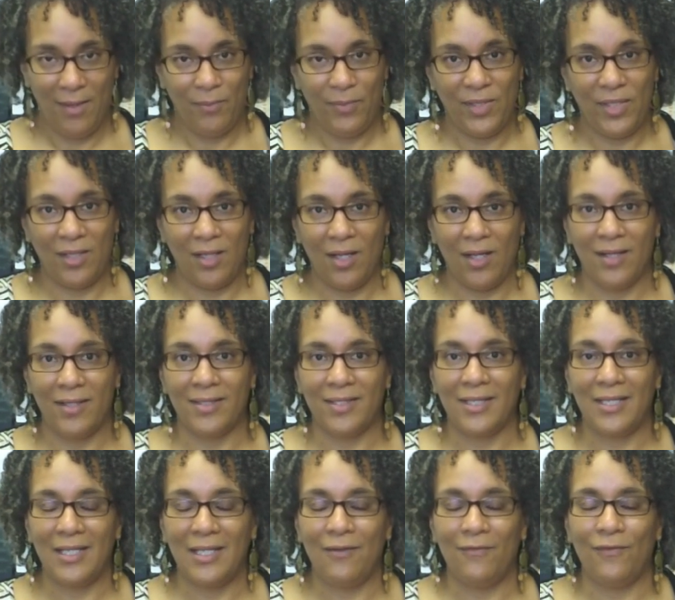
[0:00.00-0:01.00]

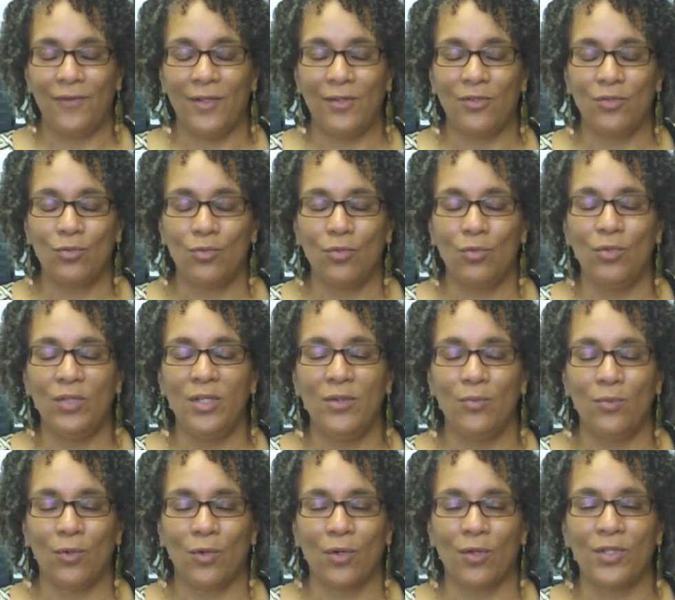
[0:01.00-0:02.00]
because if it truly
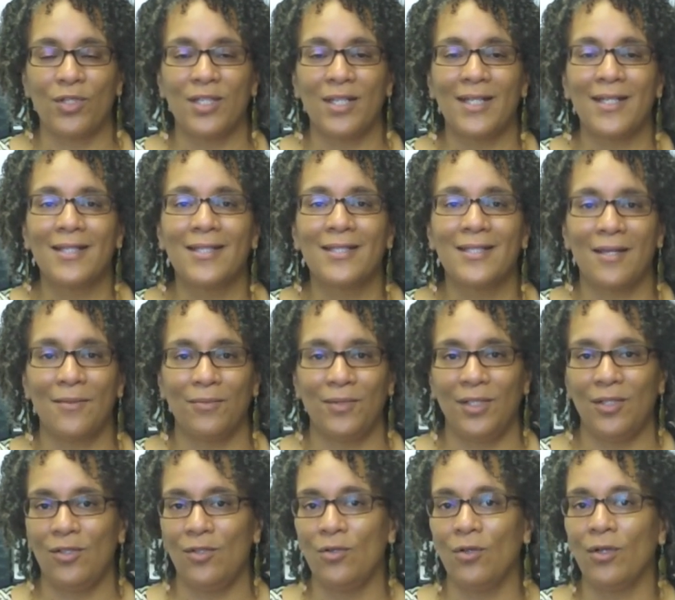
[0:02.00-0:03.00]
works, it is
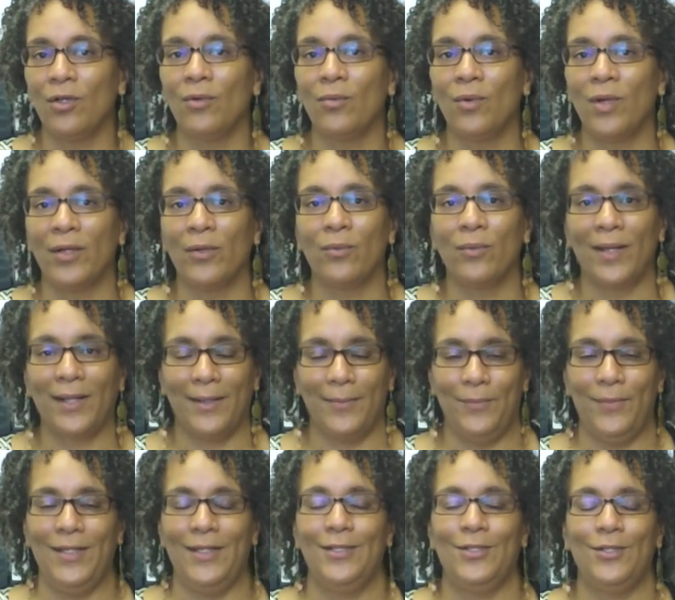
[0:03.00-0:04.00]
something you're going to want to
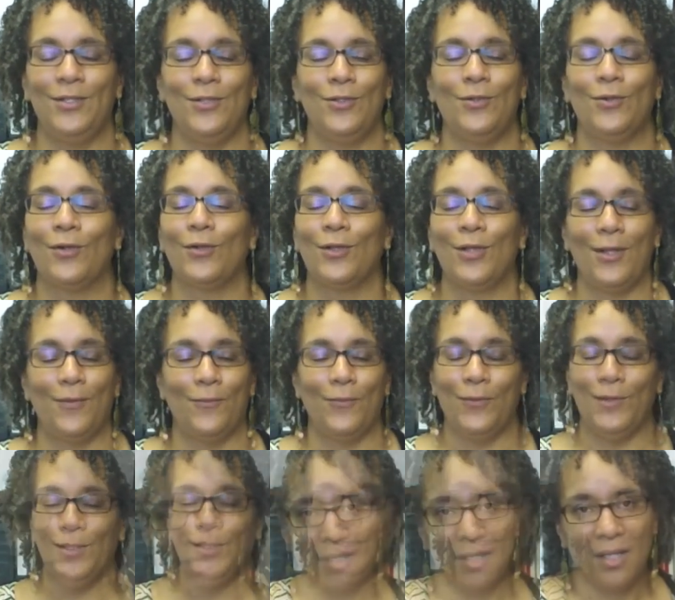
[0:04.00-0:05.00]
recommend to your loved
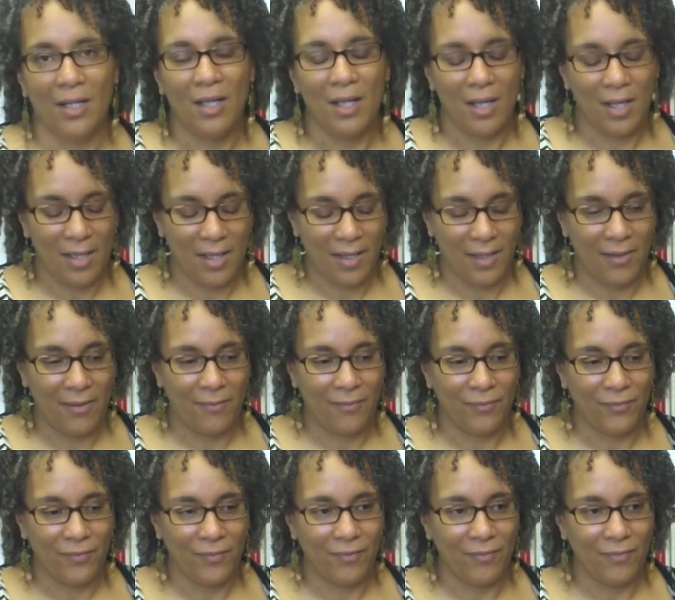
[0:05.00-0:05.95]
ones.